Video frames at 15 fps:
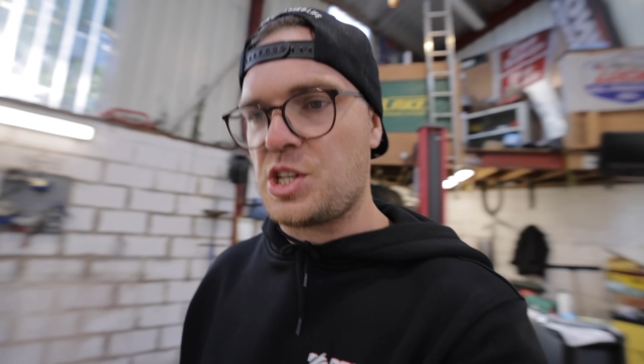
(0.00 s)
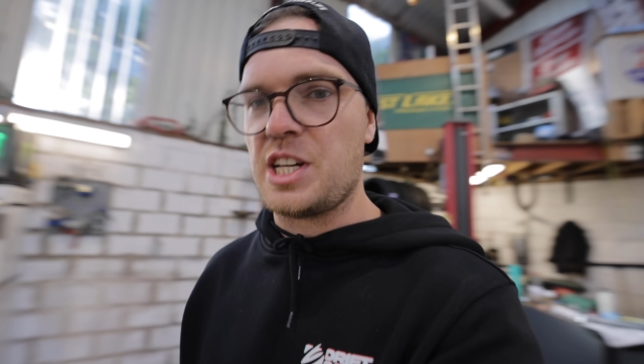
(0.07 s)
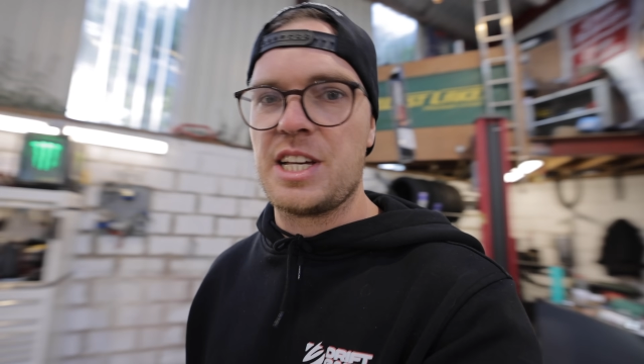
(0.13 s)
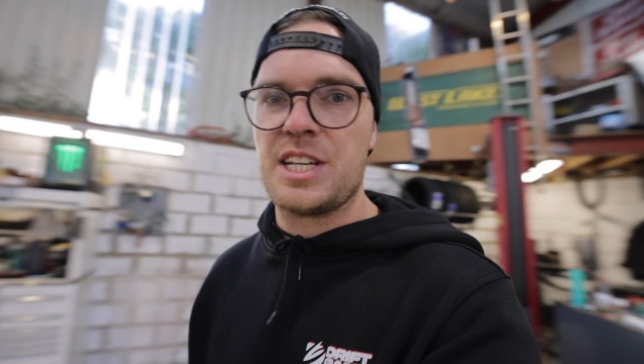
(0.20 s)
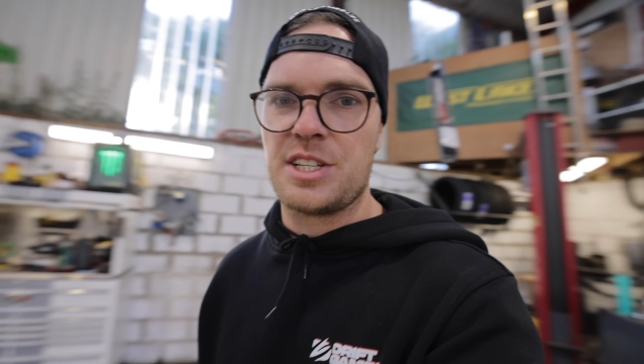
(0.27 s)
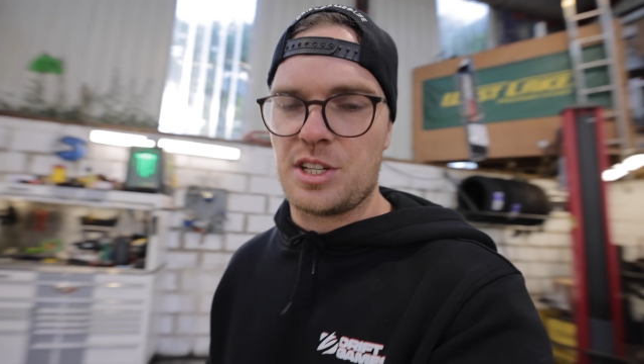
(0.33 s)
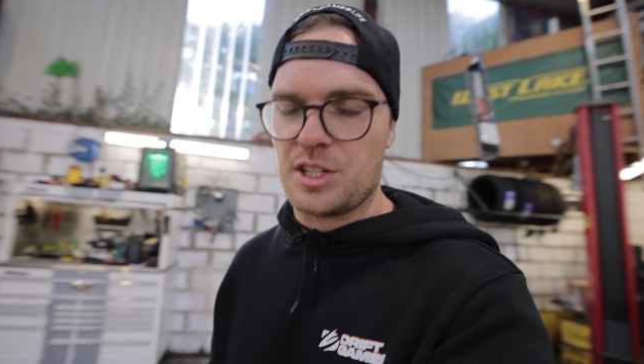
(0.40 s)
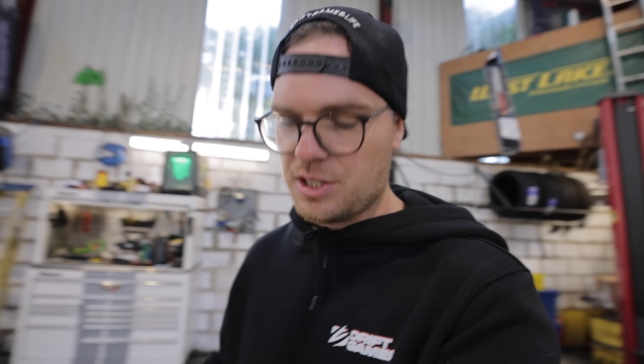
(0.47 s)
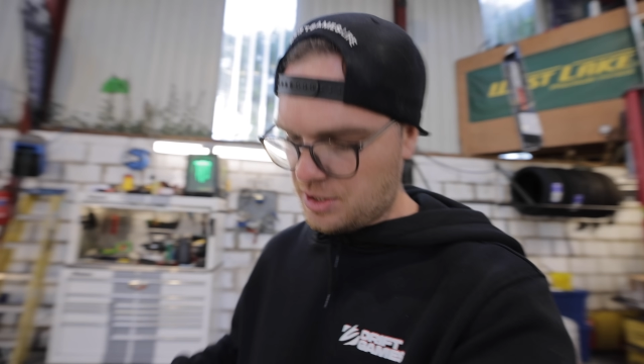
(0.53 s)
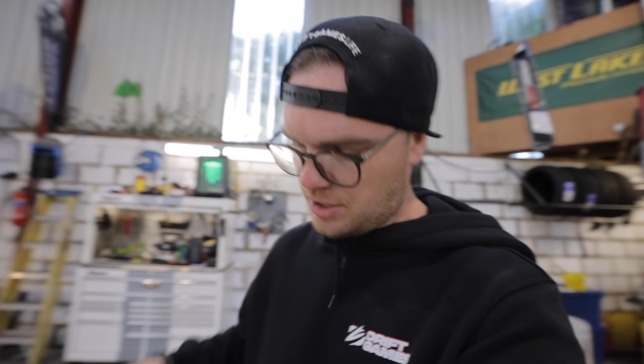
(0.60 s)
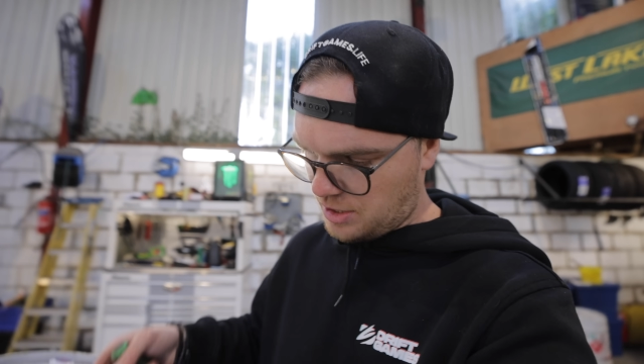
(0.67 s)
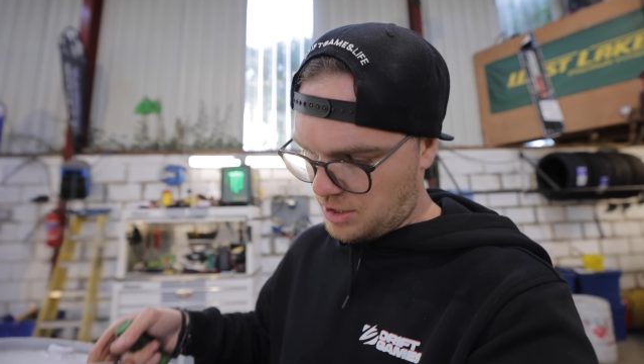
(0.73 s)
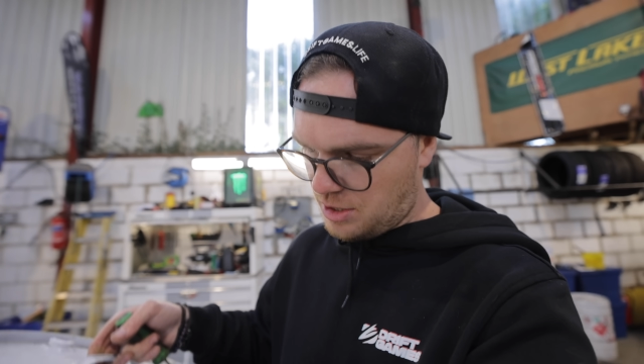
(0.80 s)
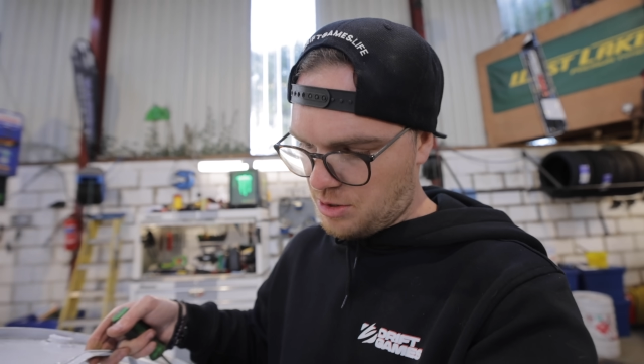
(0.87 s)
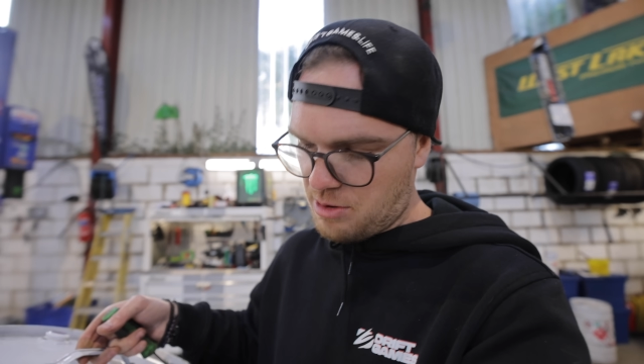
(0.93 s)
is
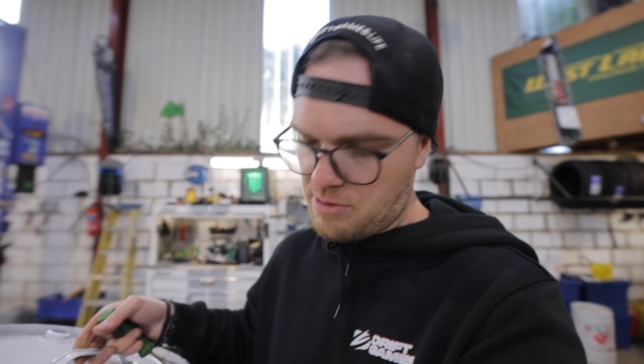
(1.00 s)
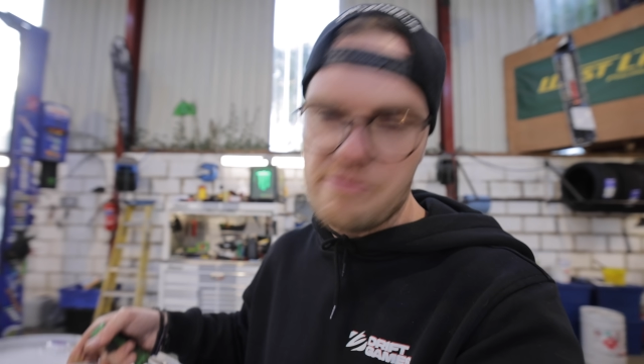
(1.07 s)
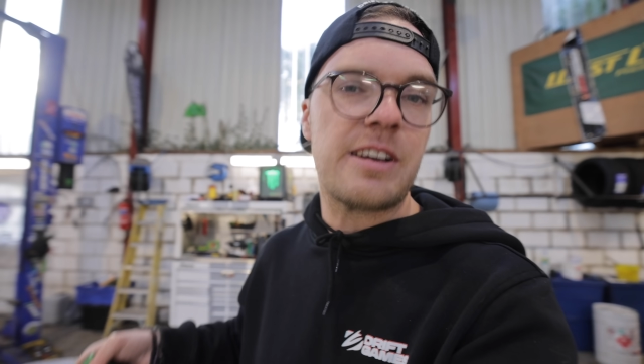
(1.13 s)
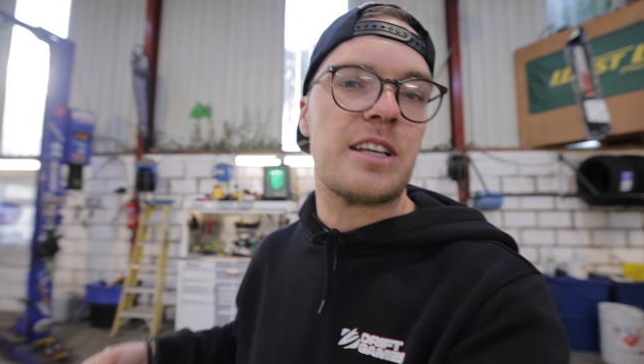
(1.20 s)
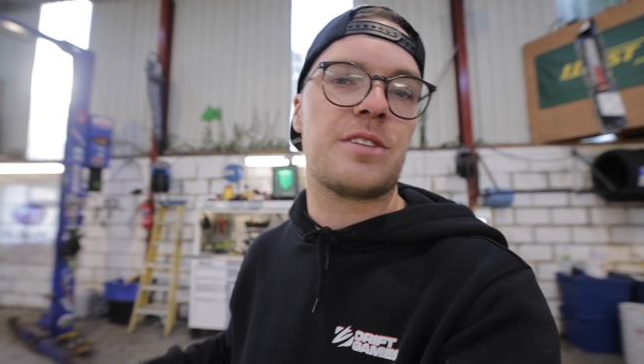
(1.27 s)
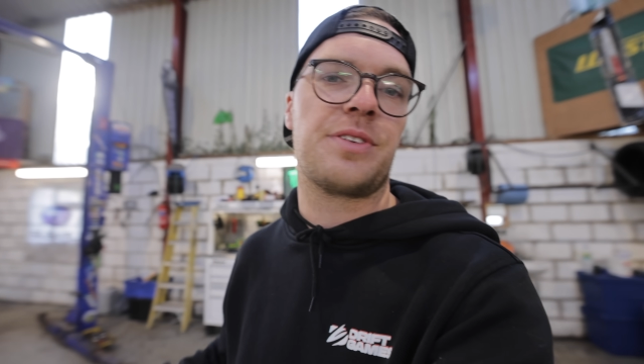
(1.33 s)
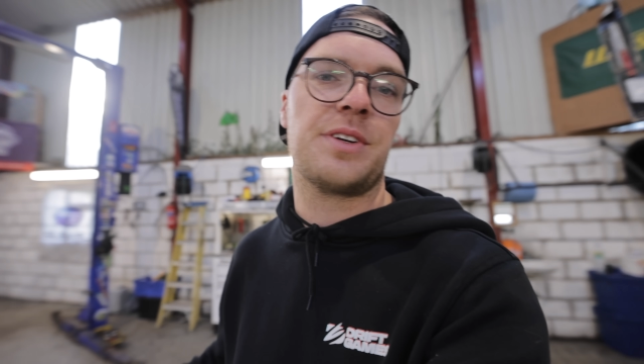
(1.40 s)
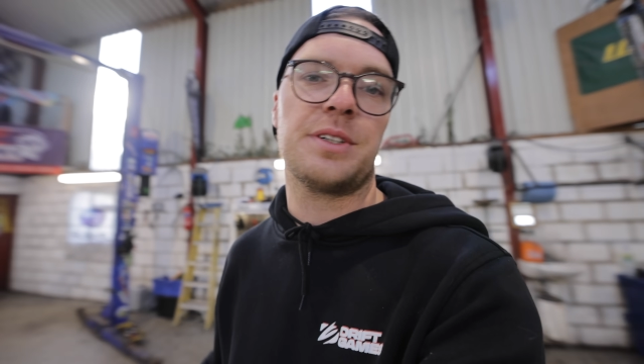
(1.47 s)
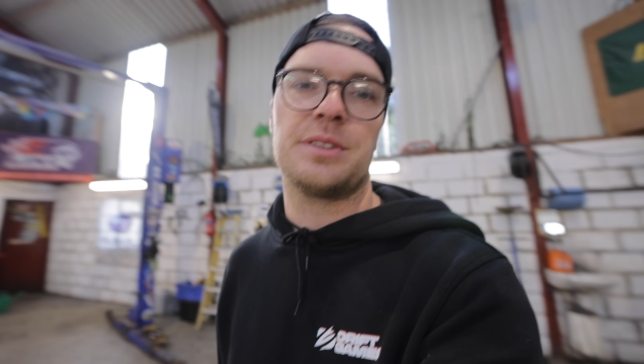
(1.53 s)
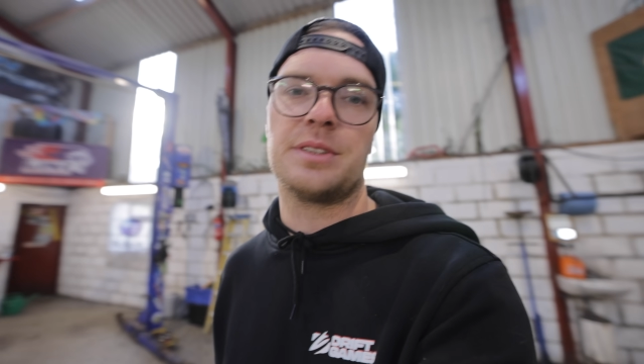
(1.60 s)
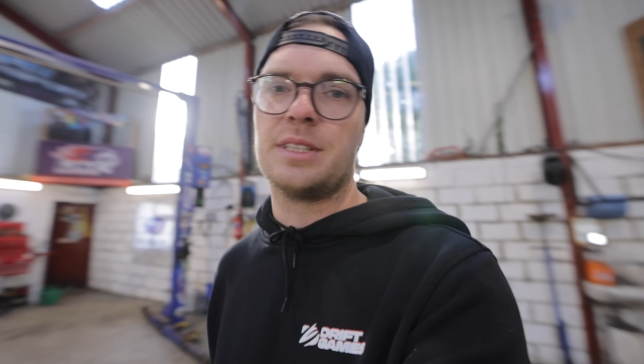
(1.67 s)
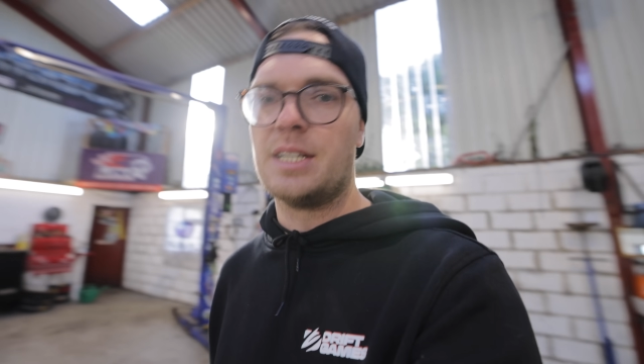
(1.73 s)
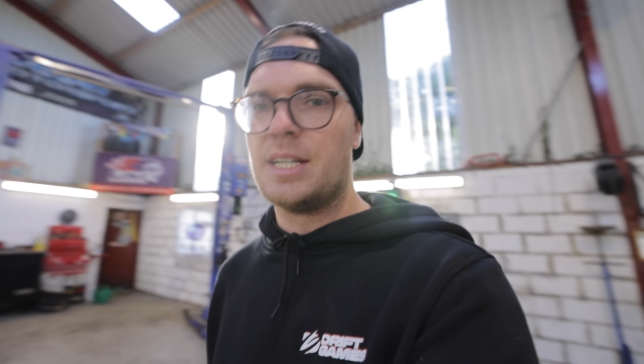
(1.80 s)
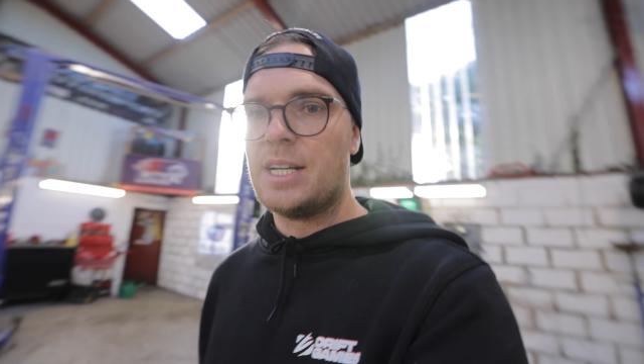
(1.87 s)
Sunoco race fuel.